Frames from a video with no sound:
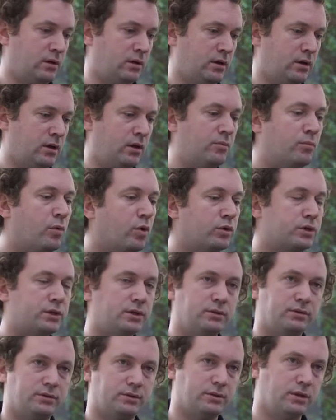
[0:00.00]

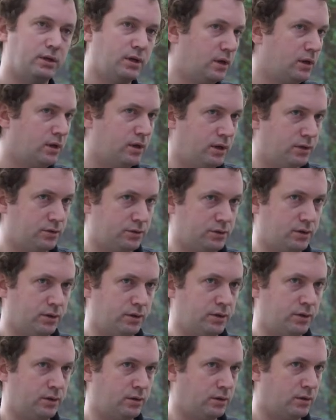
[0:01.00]
emotions, in
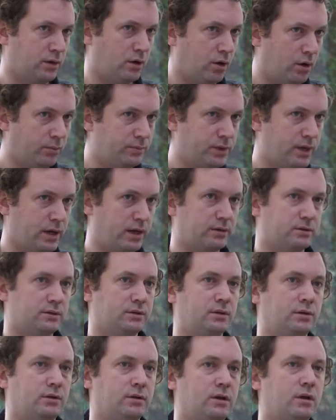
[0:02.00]
certain
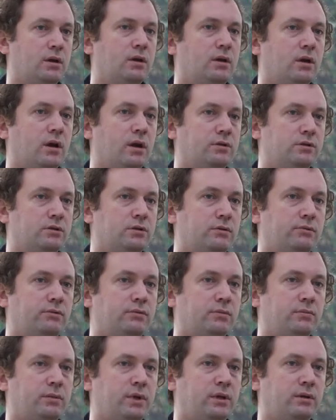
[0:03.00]
objects. And so
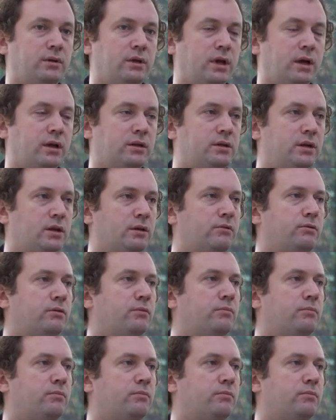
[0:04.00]
for me, the idea of